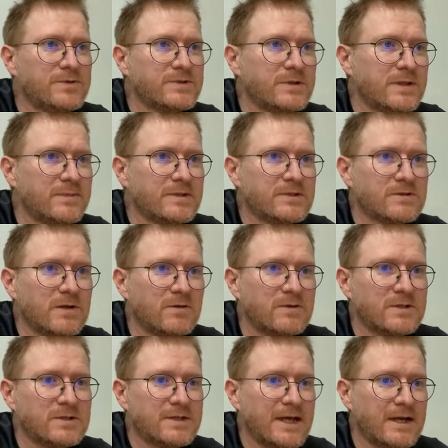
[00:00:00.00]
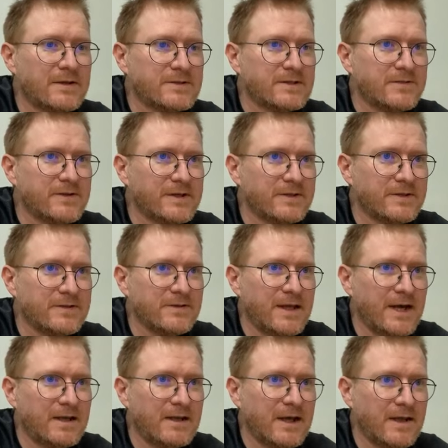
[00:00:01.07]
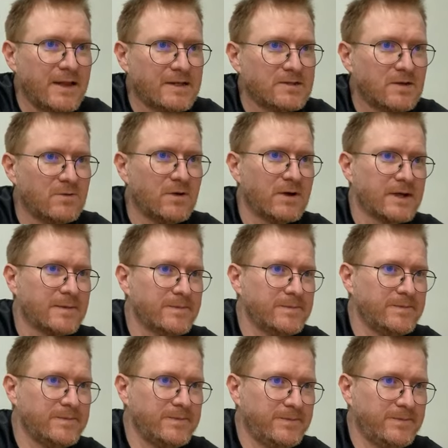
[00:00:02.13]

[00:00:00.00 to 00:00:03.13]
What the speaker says: Whoops, let me scroll this down, see if I can do that. No, that's not working.